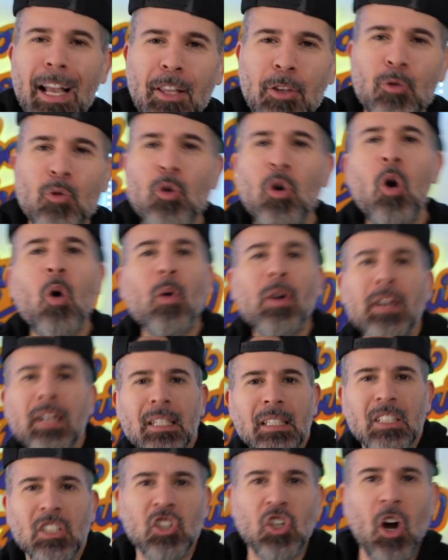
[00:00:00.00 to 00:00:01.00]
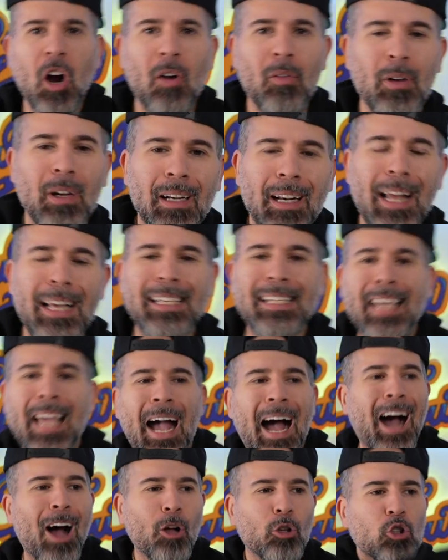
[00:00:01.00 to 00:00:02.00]
And you going in Zara and like, yeah,
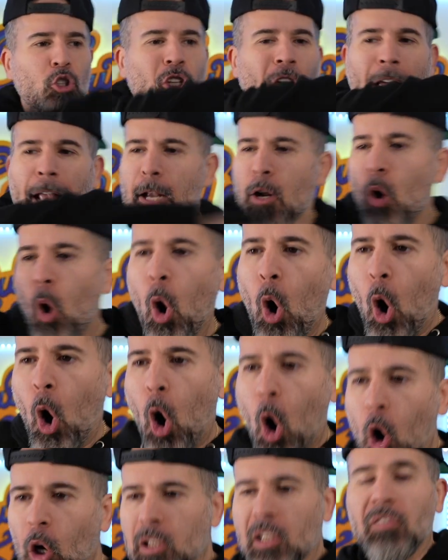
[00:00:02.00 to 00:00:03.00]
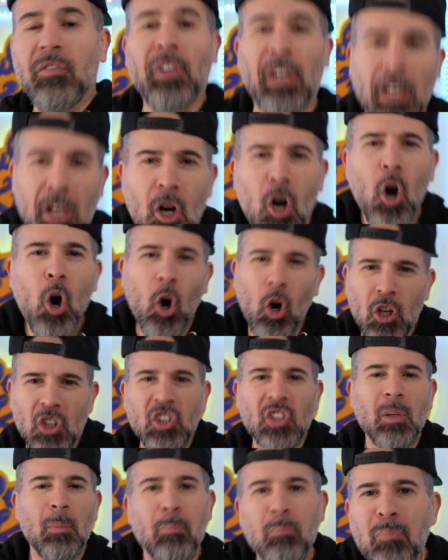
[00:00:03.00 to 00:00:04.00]
I'll take all of it on
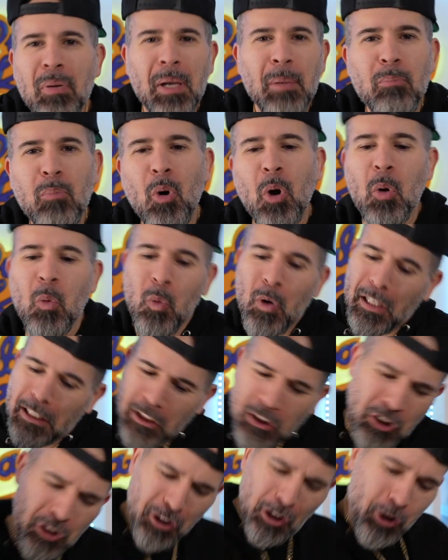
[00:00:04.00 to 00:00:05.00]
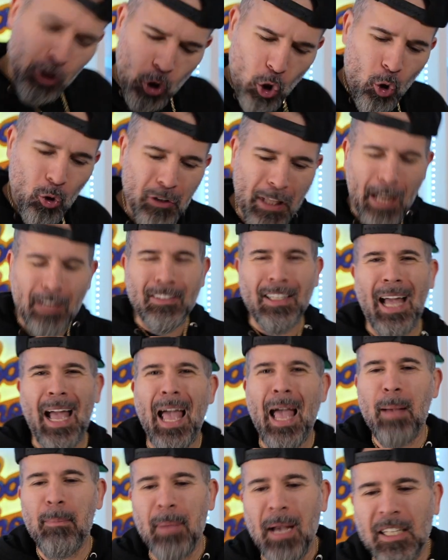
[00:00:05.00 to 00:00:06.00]
some big boy Willy shit, throw down the
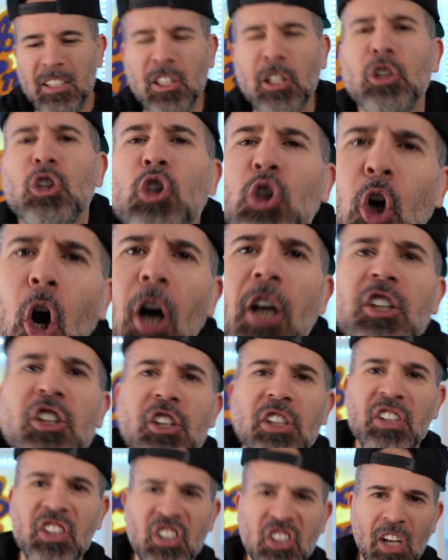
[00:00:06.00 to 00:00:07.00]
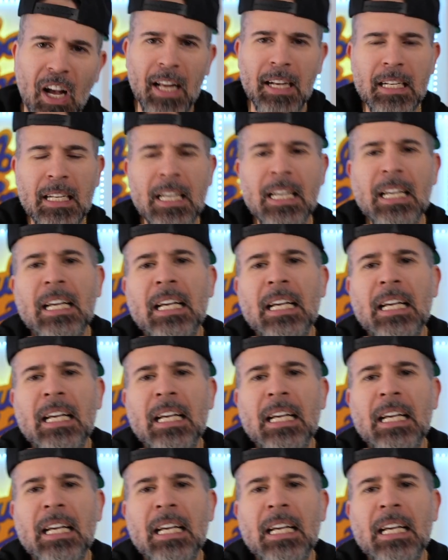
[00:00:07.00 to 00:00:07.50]
Amex and charge it, son.